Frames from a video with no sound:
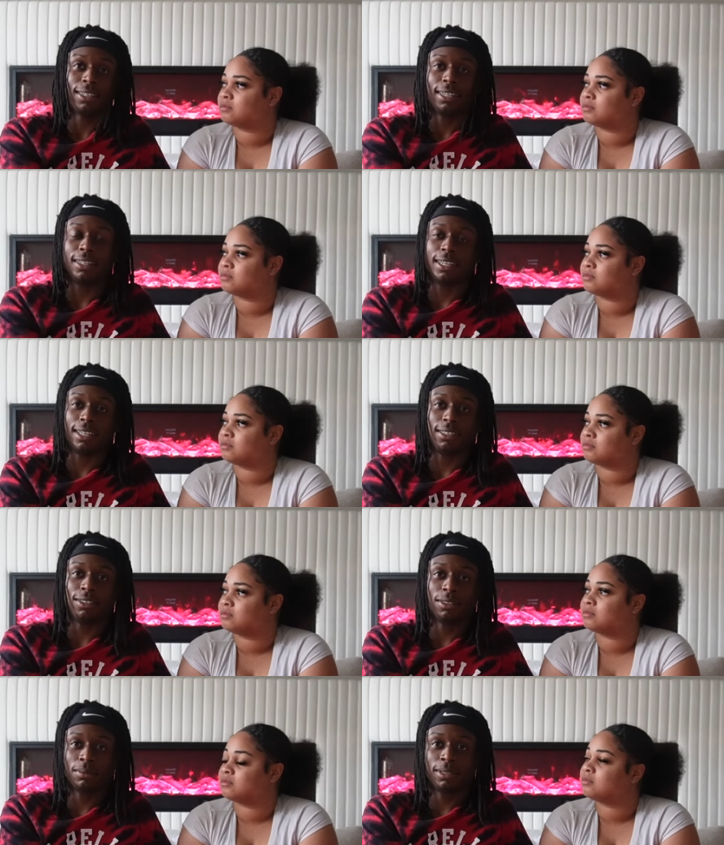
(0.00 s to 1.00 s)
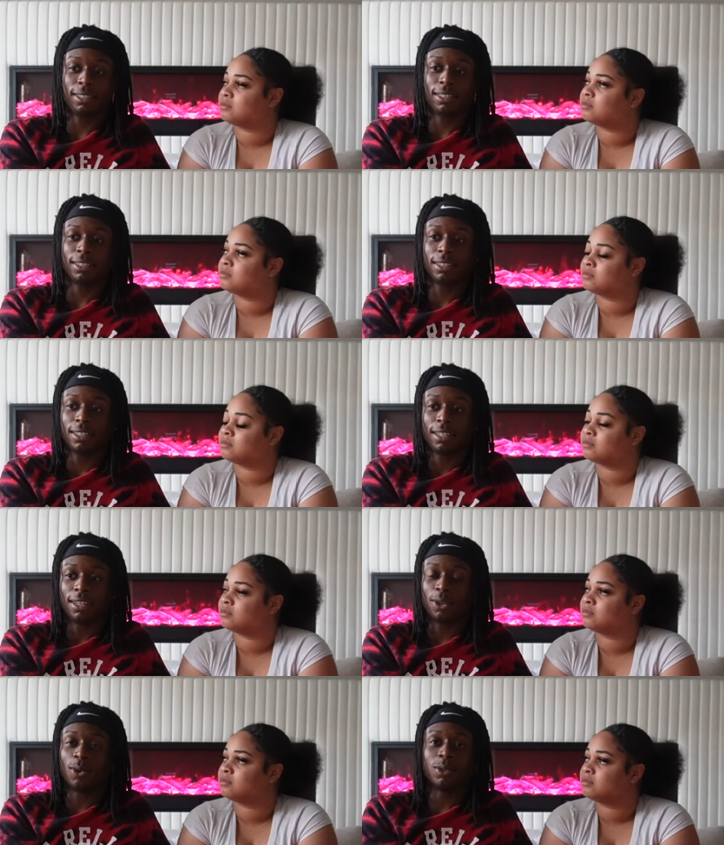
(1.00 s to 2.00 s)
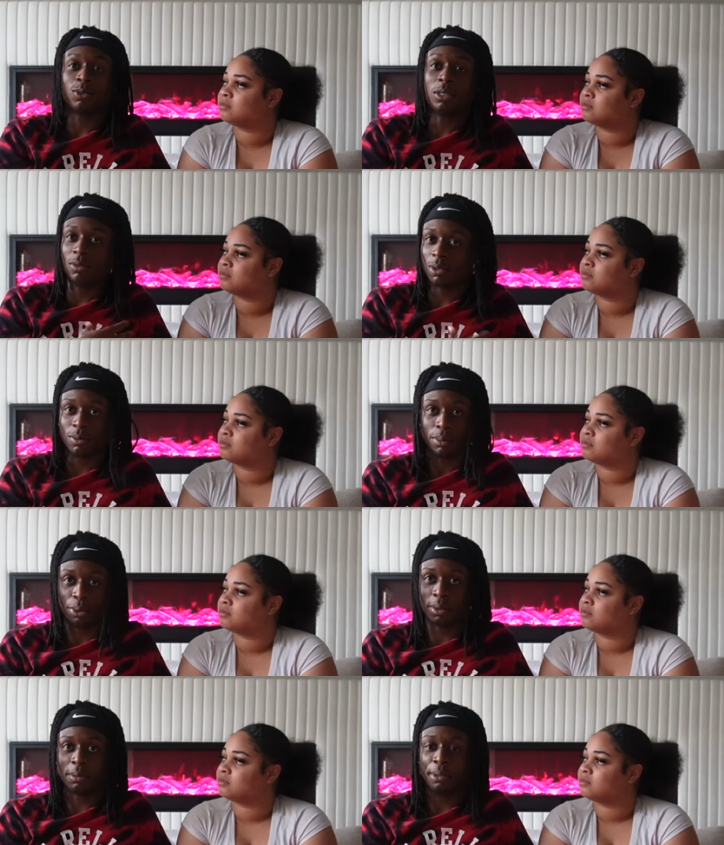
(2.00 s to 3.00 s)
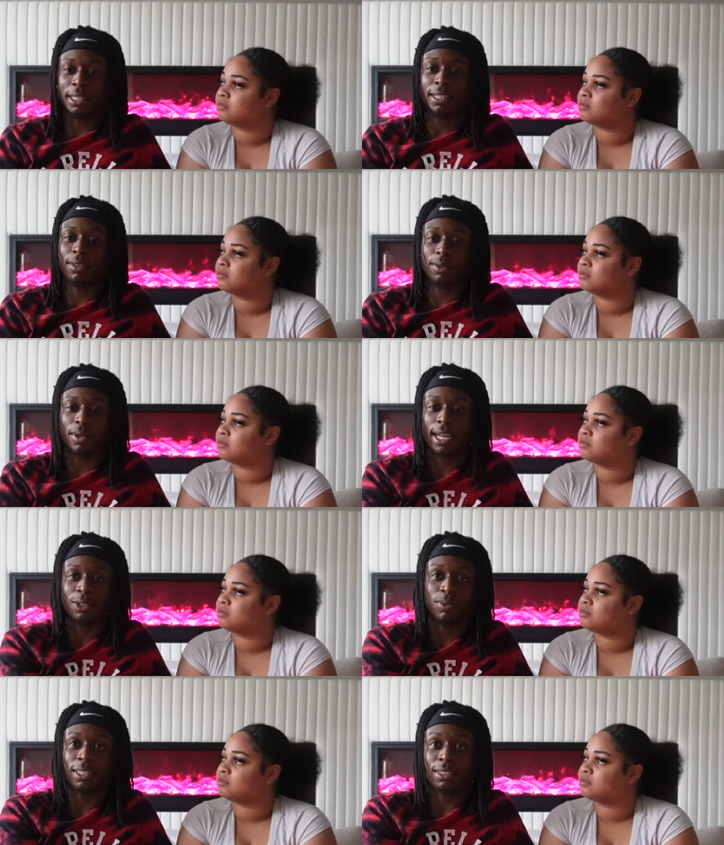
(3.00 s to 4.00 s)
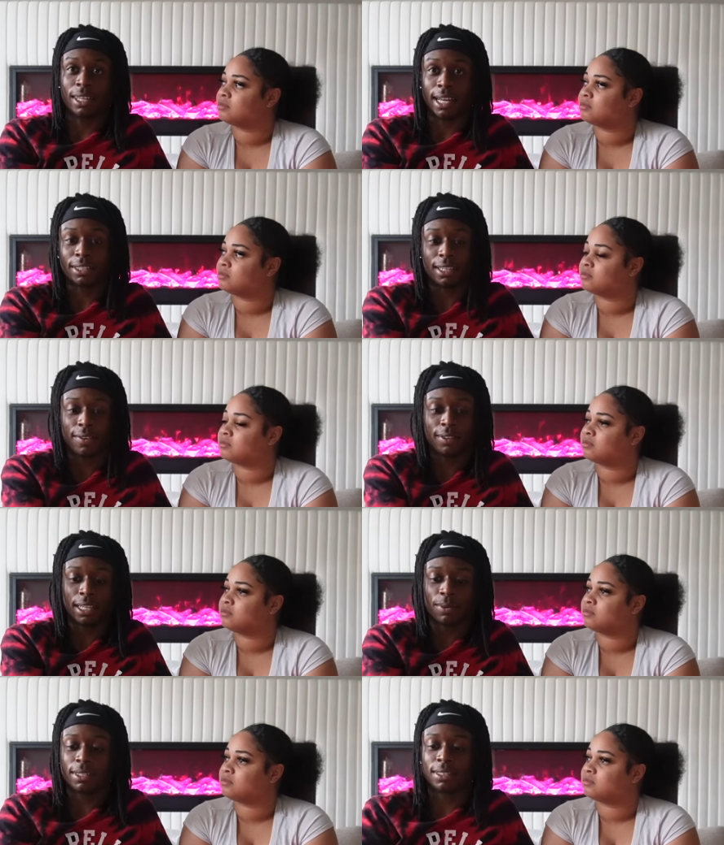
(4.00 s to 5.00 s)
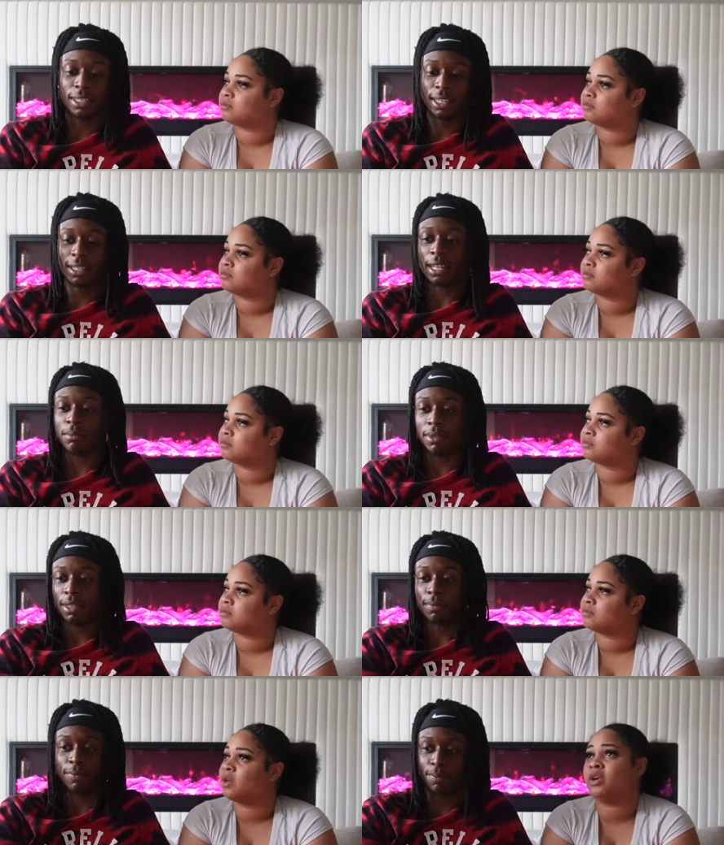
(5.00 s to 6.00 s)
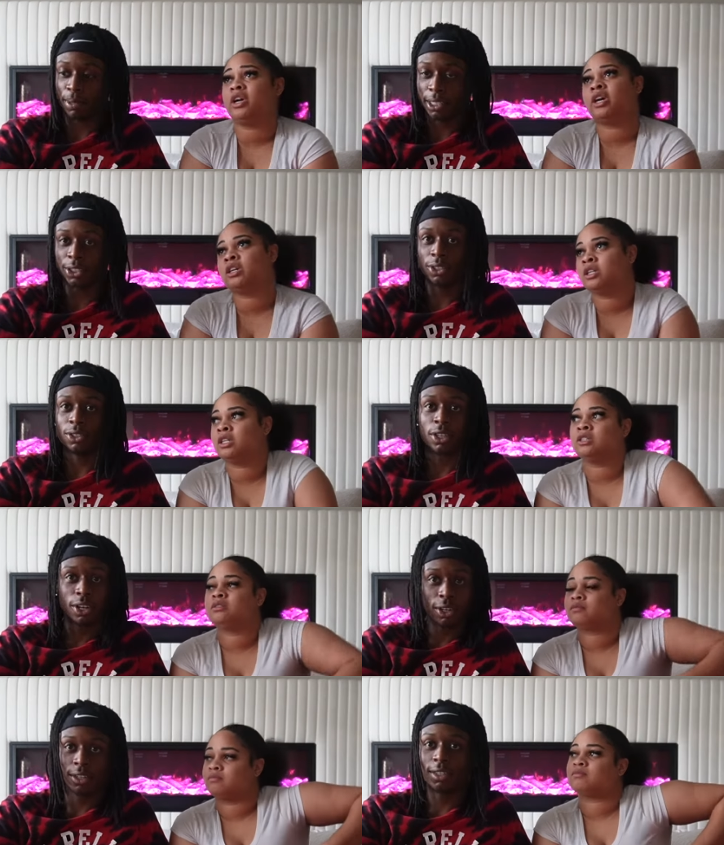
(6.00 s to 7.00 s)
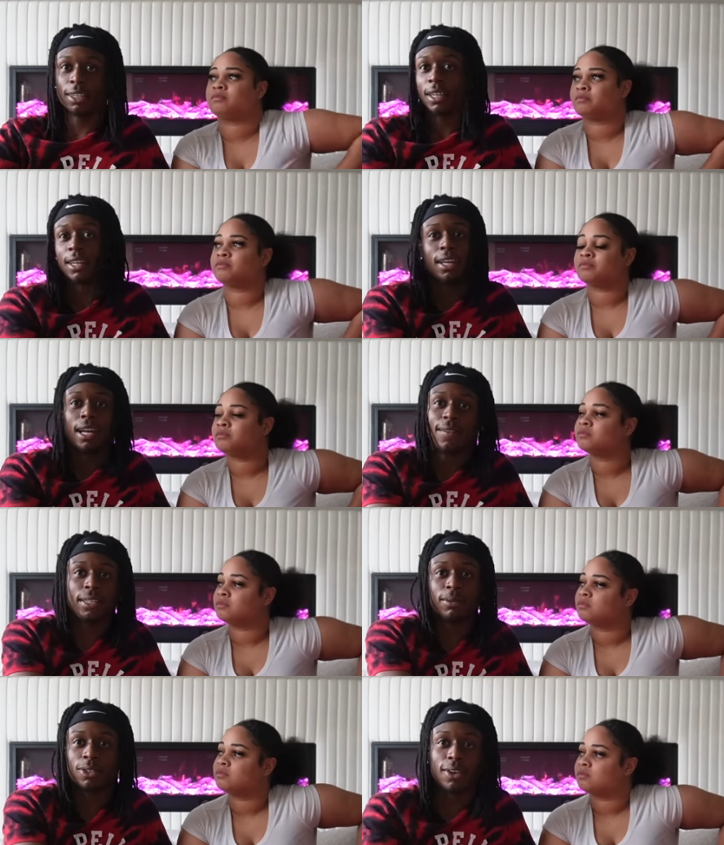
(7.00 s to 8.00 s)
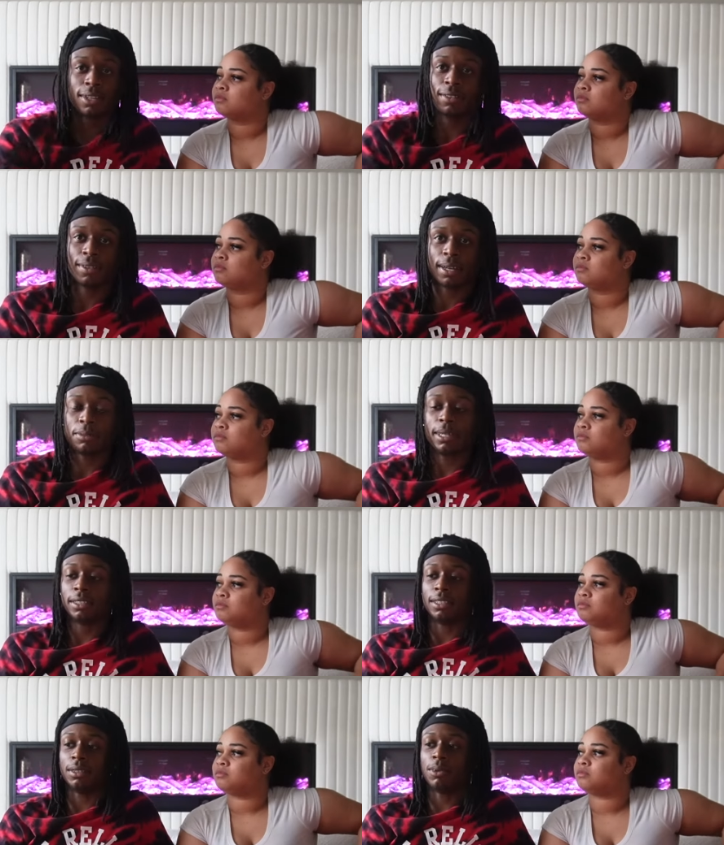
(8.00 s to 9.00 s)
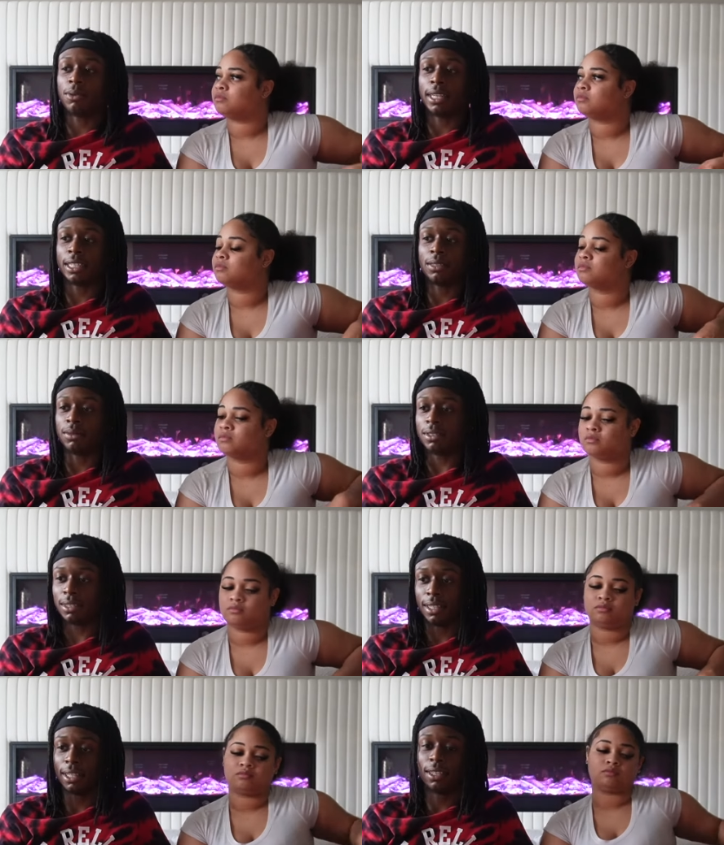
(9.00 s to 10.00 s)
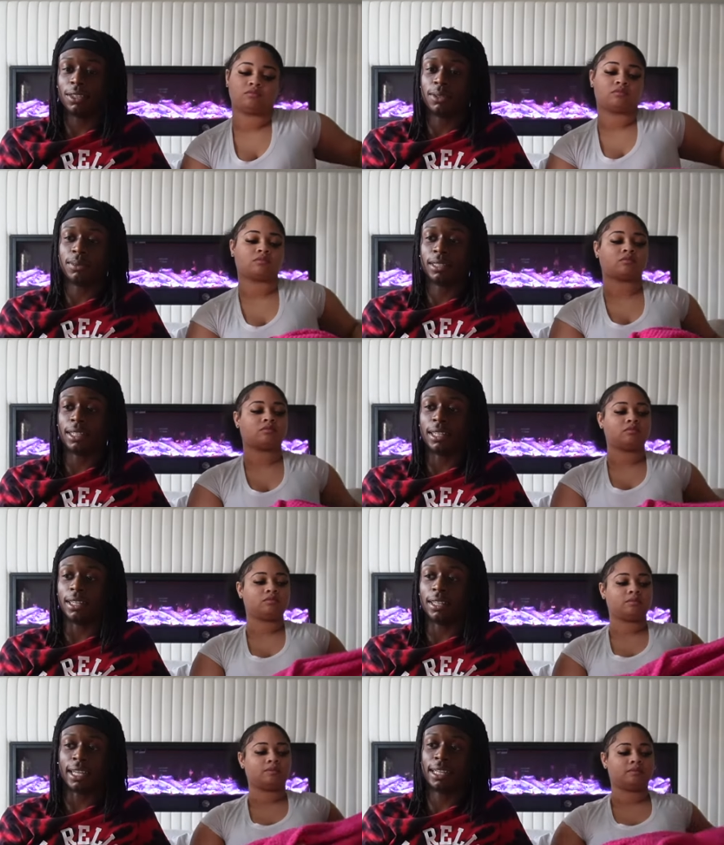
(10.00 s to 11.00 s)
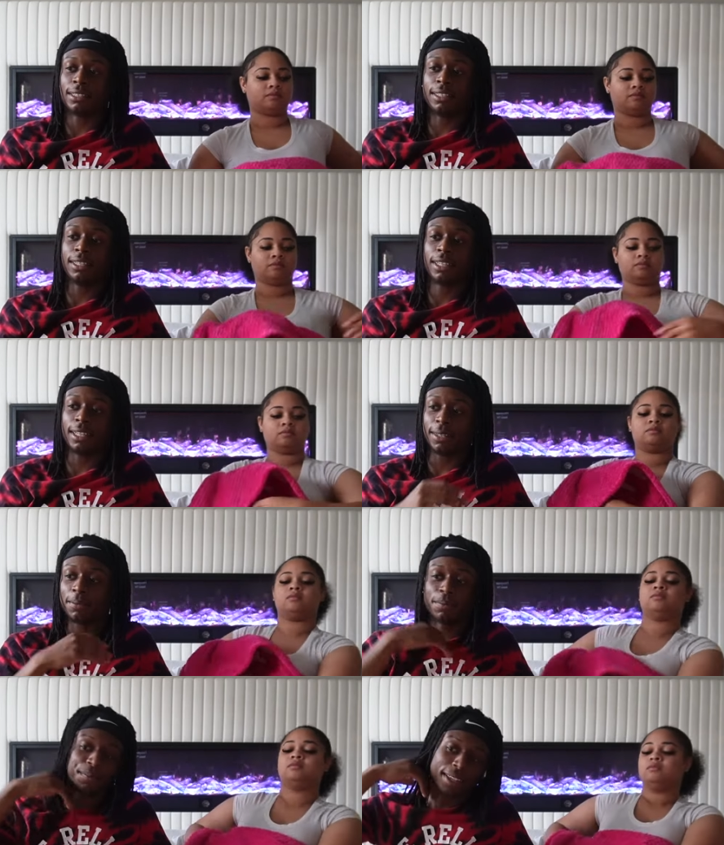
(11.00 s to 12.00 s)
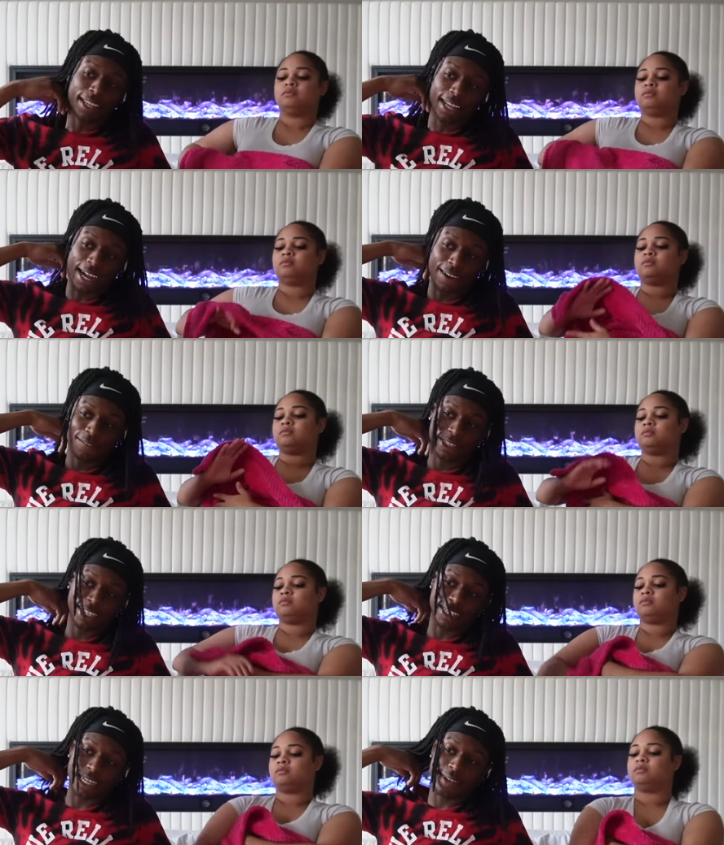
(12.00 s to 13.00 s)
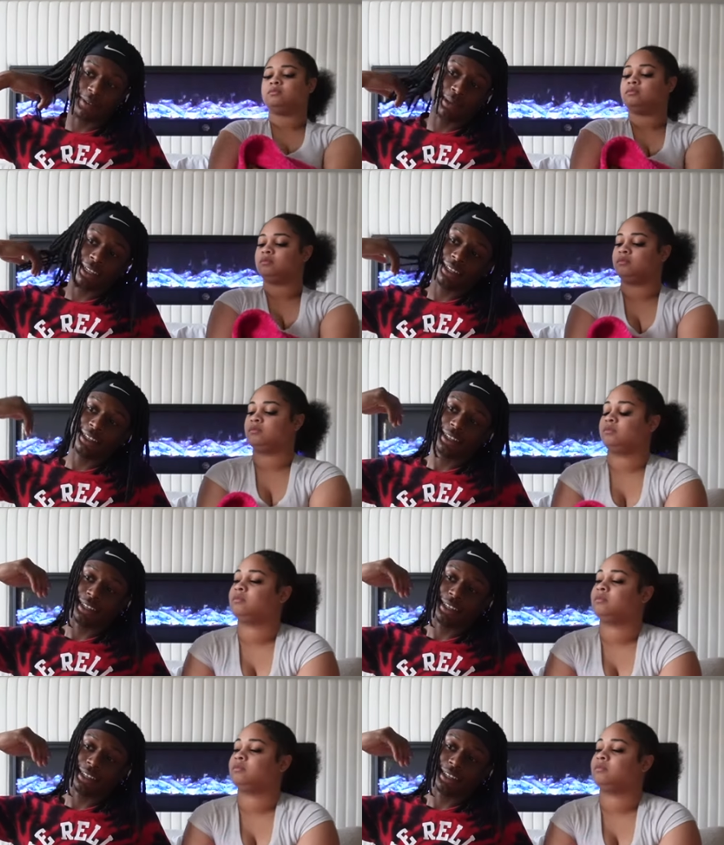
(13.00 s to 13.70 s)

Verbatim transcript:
Speaker 1: in the 90s, you know what I'm saying? Mm-hmm. Of course we won't form, but as we as everything we seen like or pictures heard, heard everything was all good vibes back then. It wasn't like it was today, you know what I'm saying? And like I said, like I feel like I would be